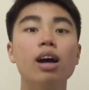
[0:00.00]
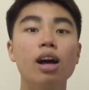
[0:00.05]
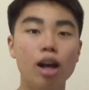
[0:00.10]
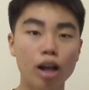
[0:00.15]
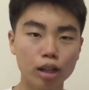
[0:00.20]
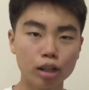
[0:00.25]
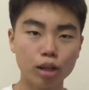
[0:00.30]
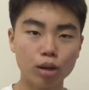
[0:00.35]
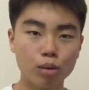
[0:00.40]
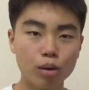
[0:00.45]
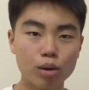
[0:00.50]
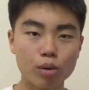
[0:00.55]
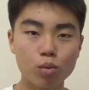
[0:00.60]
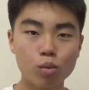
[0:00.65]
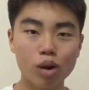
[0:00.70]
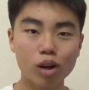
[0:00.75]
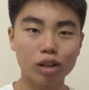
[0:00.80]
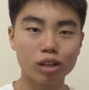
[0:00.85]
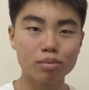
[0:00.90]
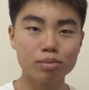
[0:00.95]
Hello and
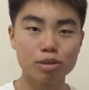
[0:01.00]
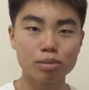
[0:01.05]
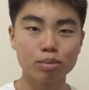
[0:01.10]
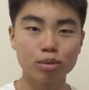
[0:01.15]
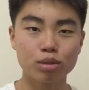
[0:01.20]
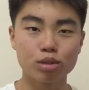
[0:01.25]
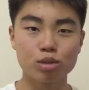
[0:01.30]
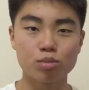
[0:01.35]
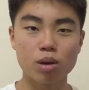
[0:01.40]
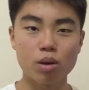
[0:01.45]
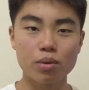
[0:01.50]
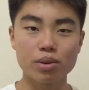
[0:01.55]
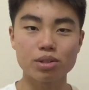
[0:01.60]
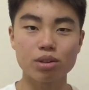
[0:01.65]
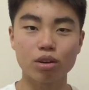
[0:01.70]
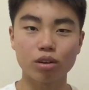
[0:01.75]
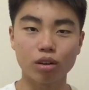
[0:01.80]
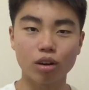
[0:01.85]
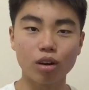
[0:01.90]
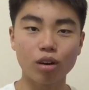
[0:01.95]
welcome to BlueTube, where we
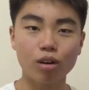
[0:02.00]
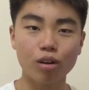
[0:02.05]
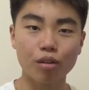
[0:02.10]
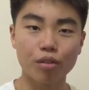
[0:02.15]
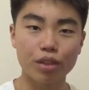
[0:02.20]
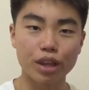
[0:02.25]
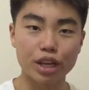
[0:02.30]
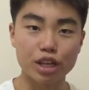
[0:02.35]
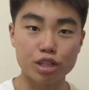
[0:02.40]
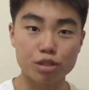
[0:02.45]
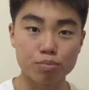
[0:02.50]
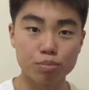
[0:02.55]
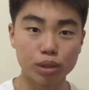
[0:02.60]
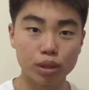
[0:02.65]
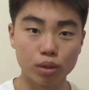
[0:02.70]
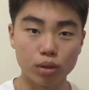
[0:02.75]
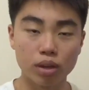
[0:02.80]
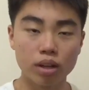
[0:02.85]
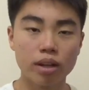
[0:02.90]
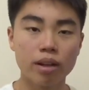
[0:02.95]
talk all things
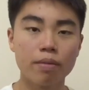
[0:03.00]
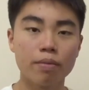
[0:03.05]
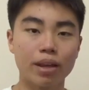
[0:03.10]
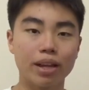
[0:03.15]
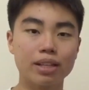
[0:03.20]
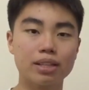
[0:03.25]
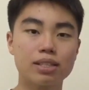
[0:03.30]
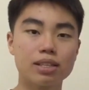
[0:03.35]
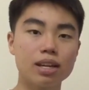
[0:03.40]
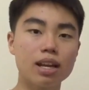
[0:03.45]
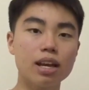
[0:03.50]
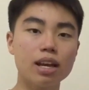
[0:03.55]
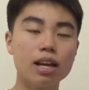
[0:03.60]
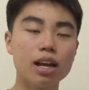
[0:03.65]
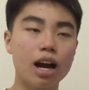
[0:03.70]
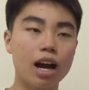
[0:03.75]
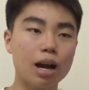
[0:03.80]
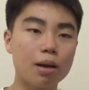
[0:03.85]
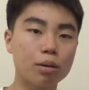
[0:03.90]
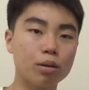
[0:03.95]
blue. And
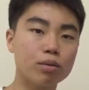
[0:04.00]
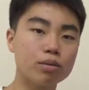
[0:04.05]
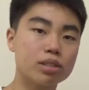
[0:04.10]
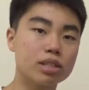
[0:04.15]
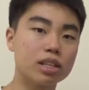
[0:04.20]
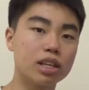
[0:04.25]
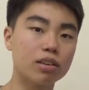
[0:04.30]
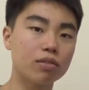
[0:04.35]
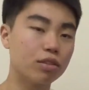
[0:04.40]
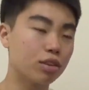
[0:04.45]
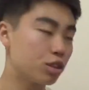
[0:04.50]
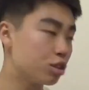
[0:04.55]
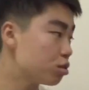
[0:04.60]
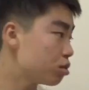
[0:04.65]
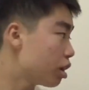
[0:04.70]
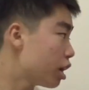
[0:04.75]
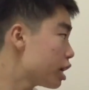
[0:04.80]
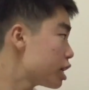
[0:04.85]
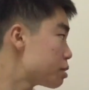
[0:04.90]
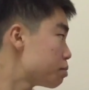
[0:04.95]
today I'm going to be giving you
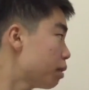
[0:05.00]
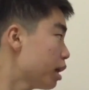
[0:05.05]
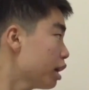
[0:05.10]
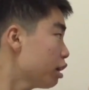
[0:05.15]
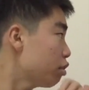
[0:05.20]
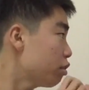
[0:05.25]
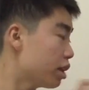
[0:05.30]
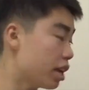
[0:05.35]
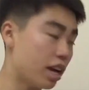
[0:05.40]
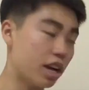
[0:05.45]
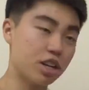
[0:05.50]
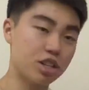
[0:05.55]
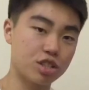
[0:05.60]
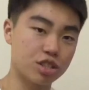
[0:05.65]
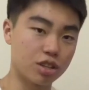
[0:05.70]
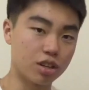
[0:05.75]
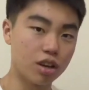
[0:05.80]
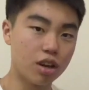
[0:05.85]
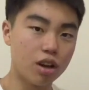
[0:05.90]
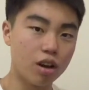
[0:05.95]
guys my
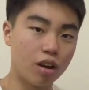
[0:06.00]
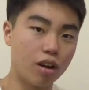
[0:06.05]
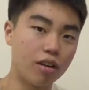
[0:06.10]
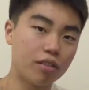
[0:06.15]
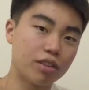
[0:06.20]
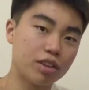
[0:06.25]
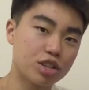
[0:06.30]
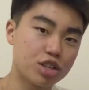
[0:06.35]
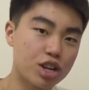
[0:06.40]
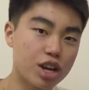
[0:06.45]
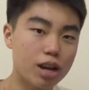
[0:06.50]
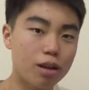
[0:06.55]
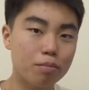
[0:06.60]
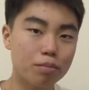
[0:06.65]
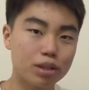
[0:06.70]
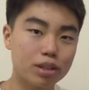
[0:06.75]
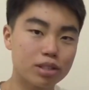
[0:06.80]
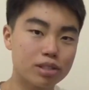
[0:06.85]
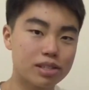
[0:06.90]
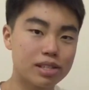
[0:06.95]
reaction on the
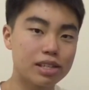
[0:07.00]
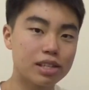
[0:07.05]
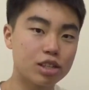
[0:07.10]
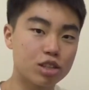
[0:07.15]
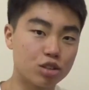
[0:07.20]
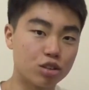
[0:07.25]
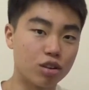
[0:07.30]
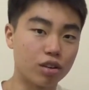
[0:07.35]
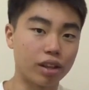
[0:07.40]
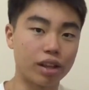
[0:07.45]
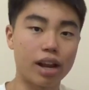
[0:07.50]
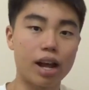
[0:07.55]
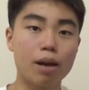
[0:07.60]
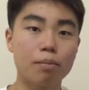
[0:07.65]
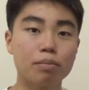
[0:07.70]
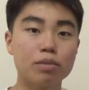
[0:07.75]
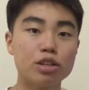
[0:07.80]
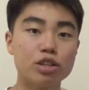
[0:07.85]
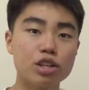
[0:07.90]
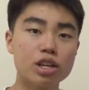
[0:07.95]
Champions League draw. It
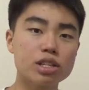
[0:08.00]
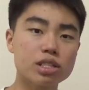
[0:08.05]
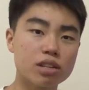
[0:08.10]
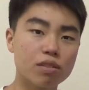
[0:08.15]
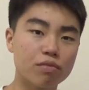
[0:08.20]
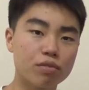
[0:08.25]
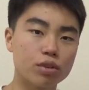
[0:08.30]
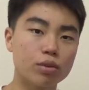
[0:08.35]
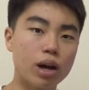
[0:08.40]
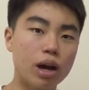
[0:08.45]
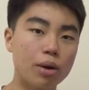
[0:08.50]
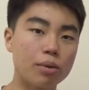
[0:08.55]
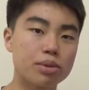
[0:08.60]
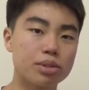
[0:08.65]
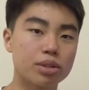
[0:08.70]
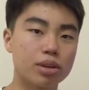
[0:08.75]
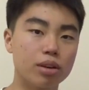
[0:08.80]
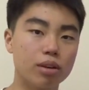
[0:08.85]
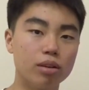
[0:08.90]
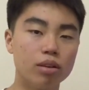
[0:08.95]
happened just a few hours
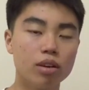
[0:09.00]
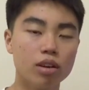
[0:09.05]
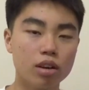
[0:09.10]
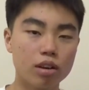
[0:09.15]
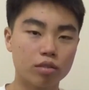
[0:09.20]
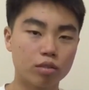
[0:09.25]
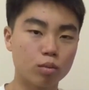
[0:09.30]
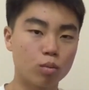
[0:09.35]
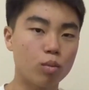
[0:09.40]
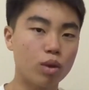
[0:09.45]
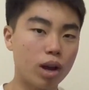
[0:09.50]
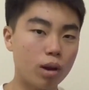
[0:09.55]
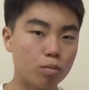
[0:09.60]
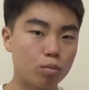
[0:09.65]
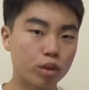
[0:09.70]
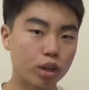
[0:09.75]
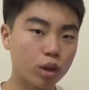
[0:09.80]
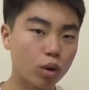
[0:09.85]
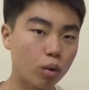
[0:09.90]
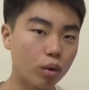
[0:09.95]
ago from when
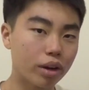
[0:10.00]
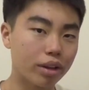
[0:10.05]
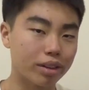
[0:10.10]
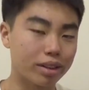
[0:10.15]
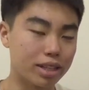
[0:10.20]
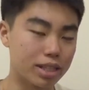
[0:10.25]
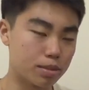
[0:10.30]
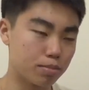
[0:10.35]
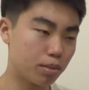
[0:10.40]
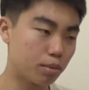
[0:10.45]
I'm recording this.